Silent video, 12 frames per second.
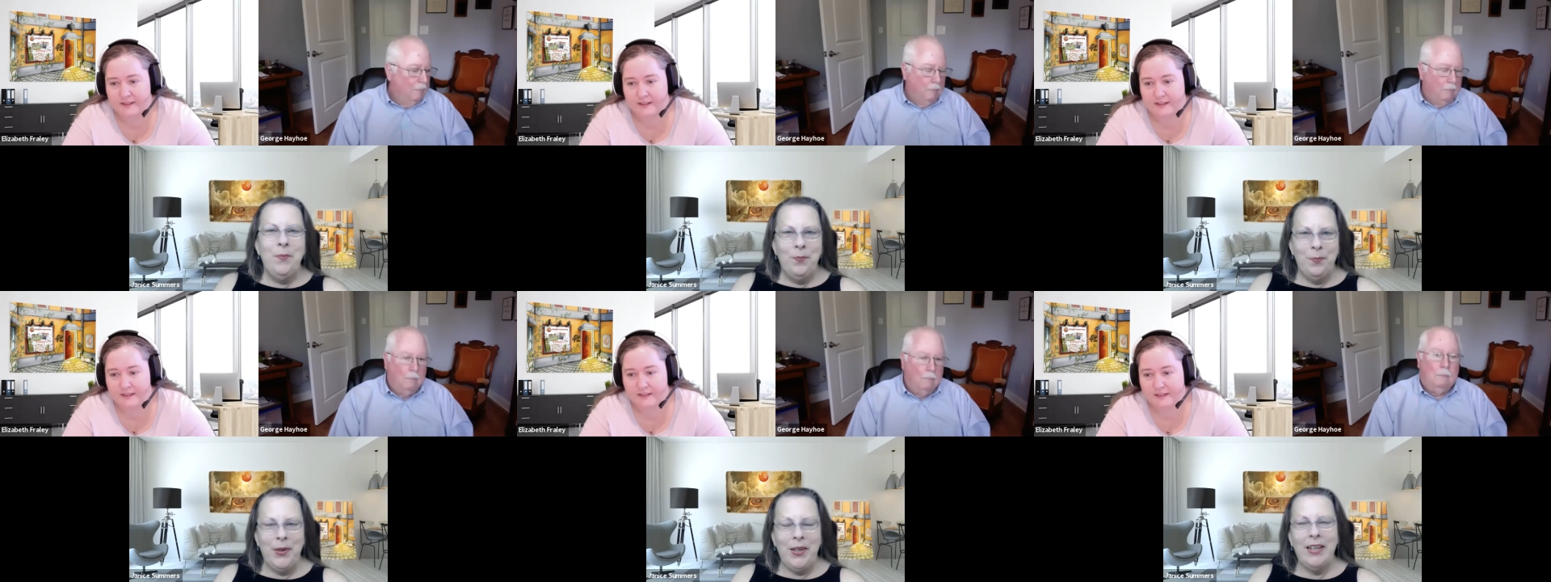
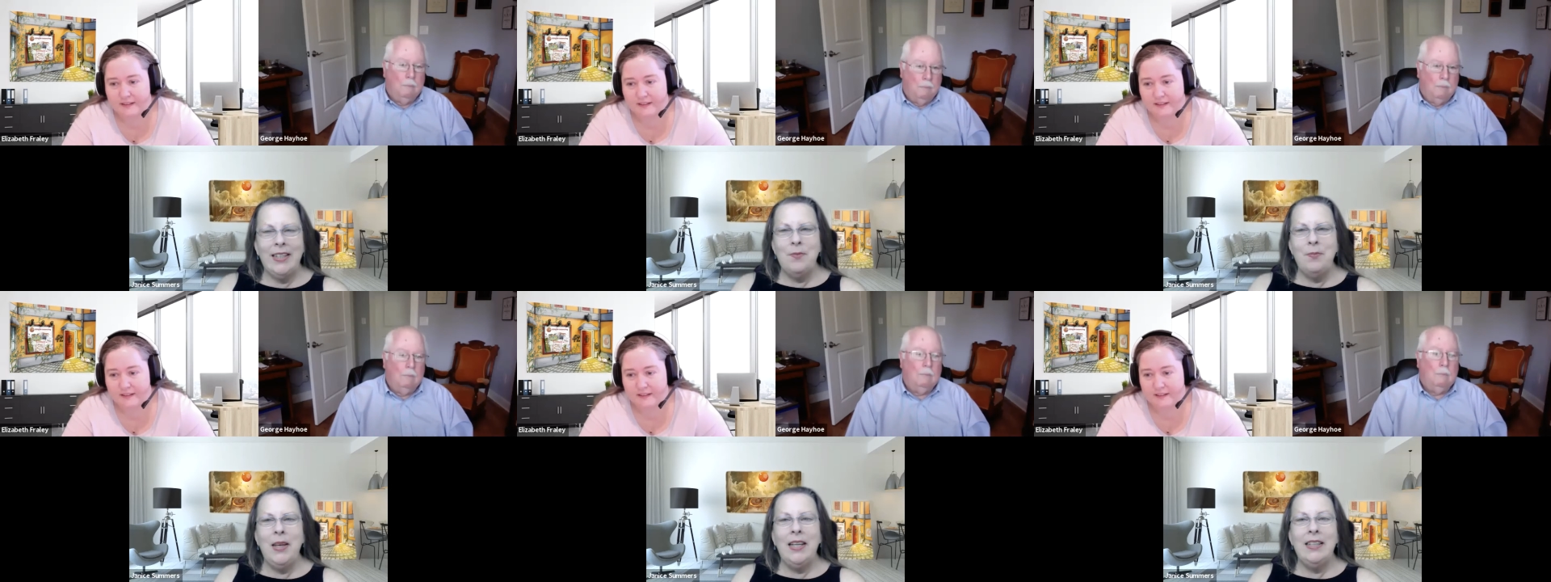Speaker 1: but it's
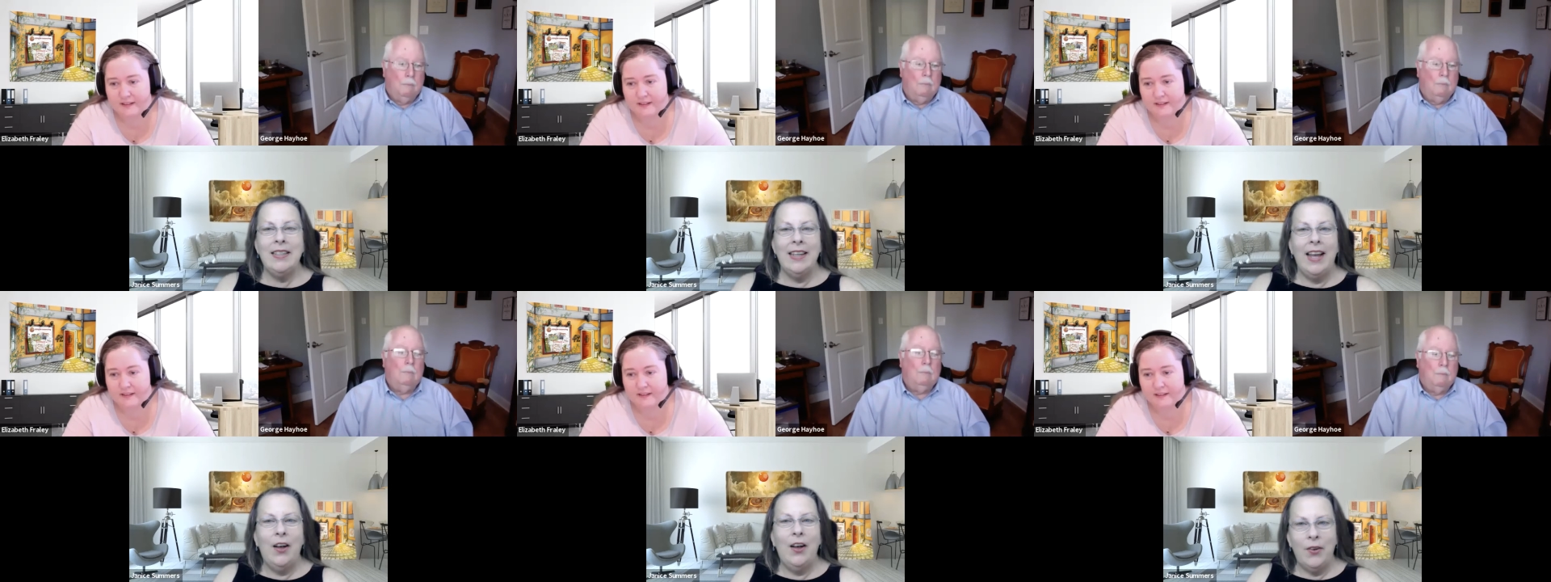amazing
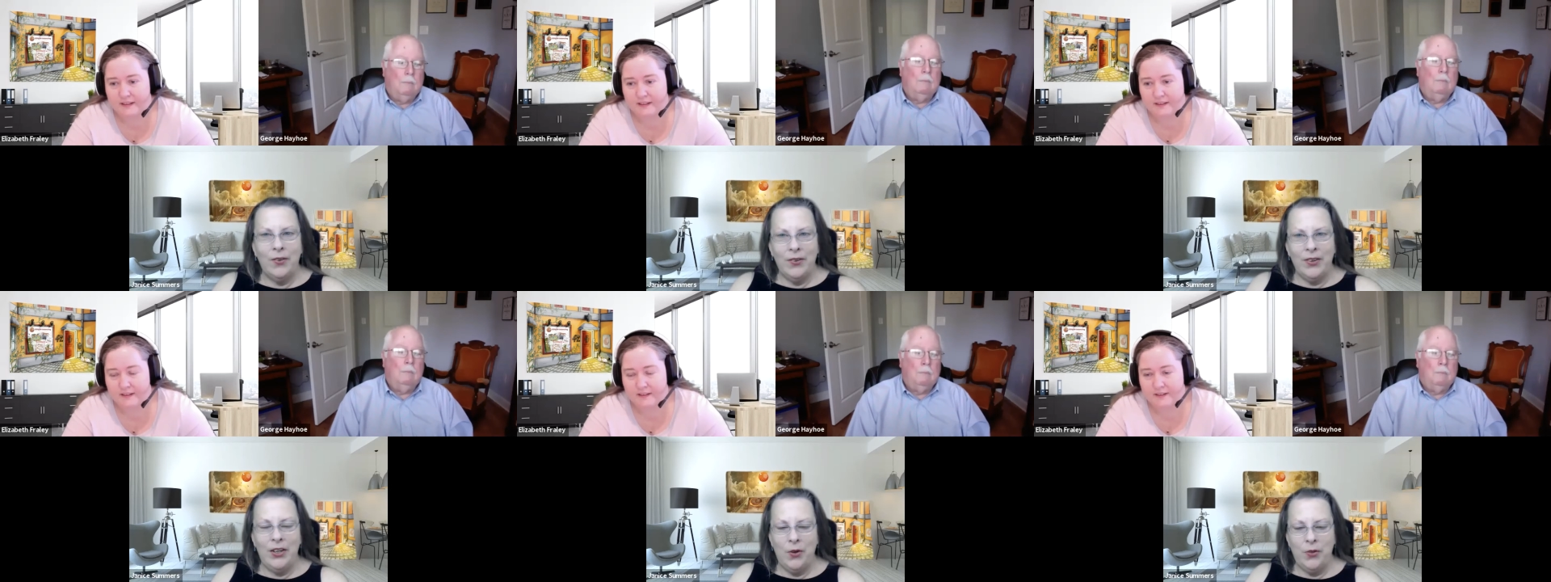how
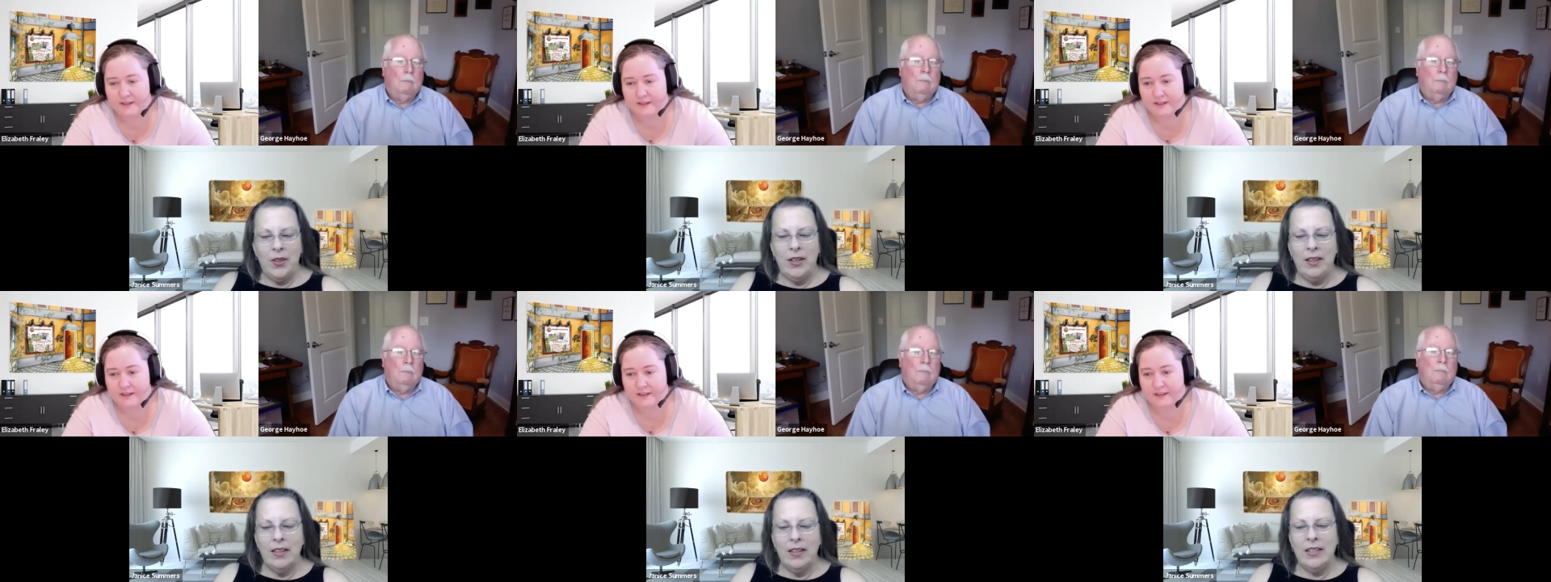you know the
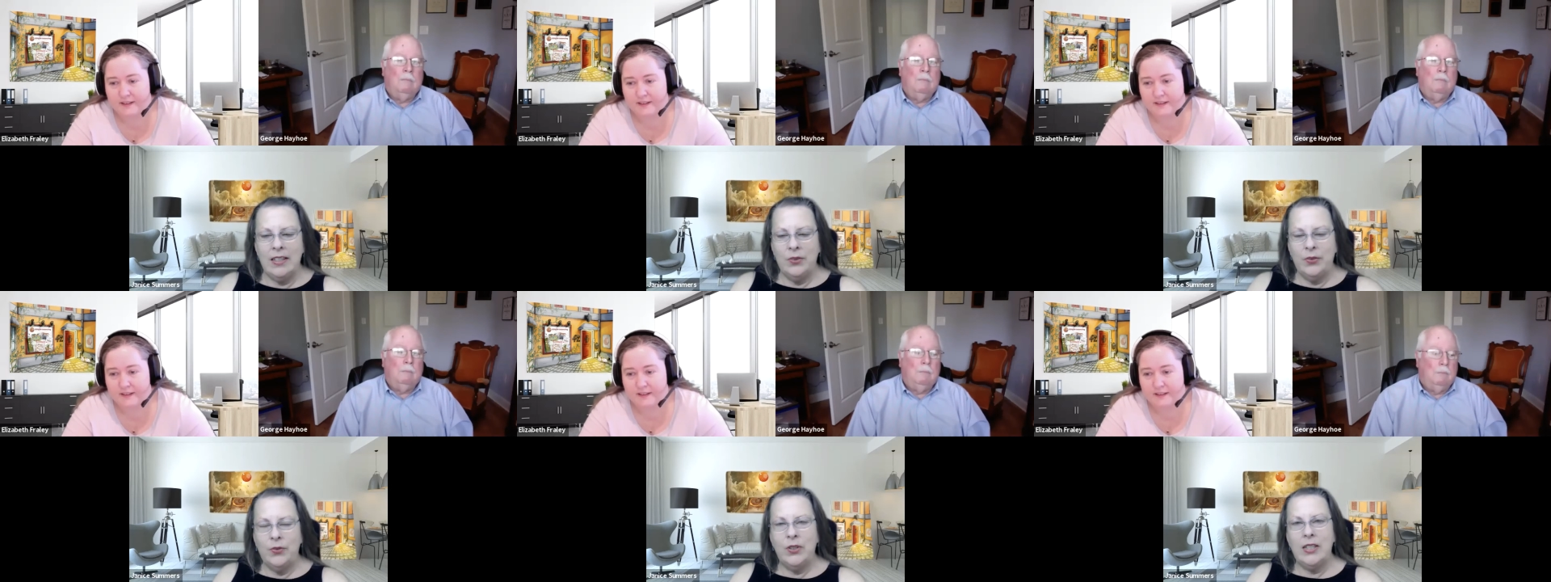the
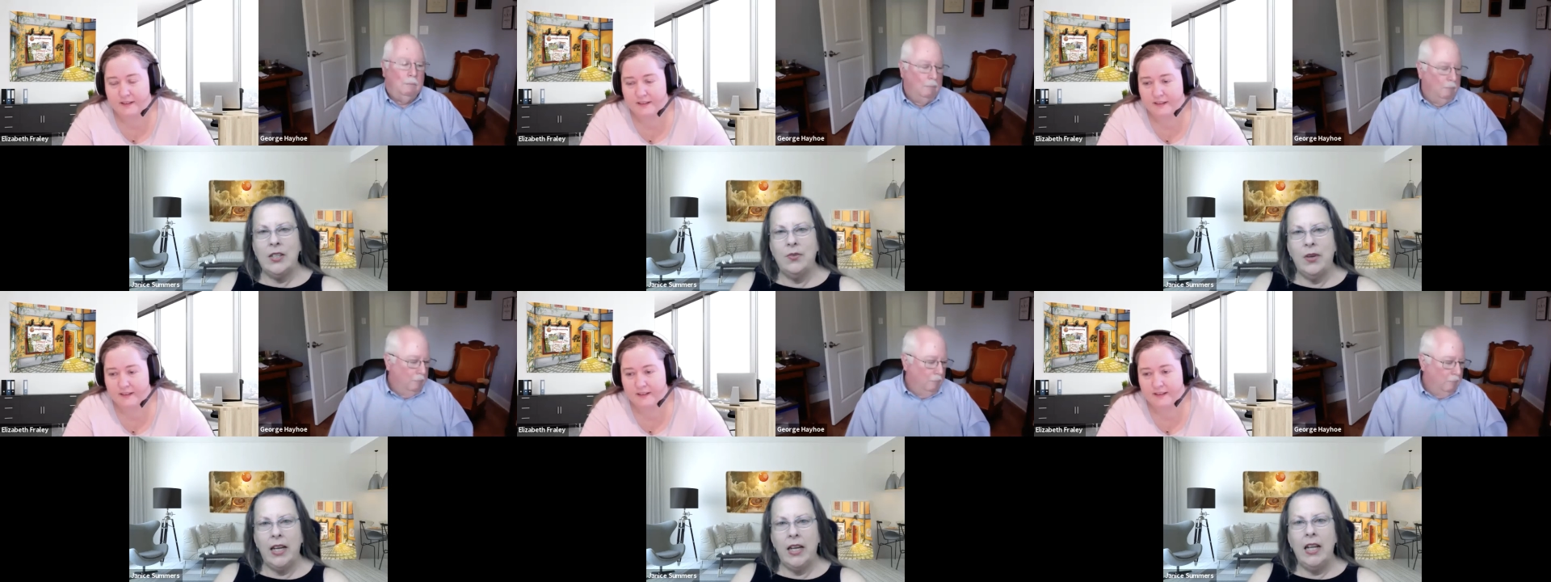difference,
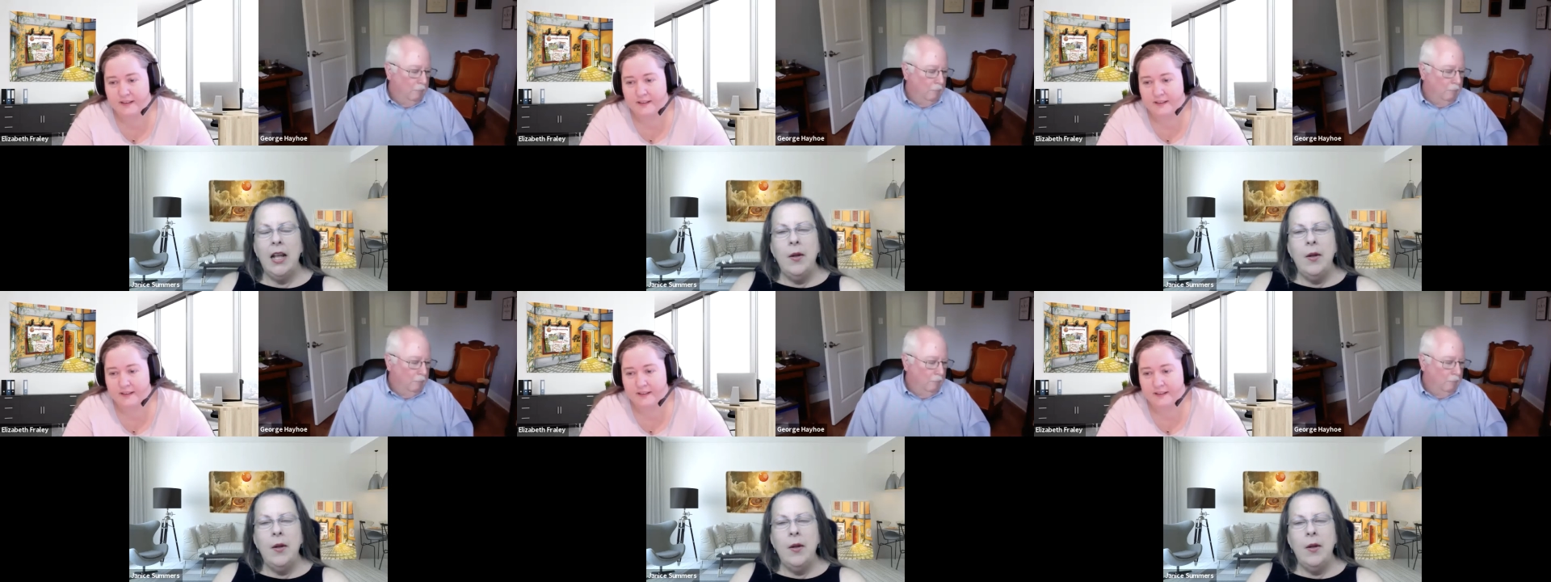right?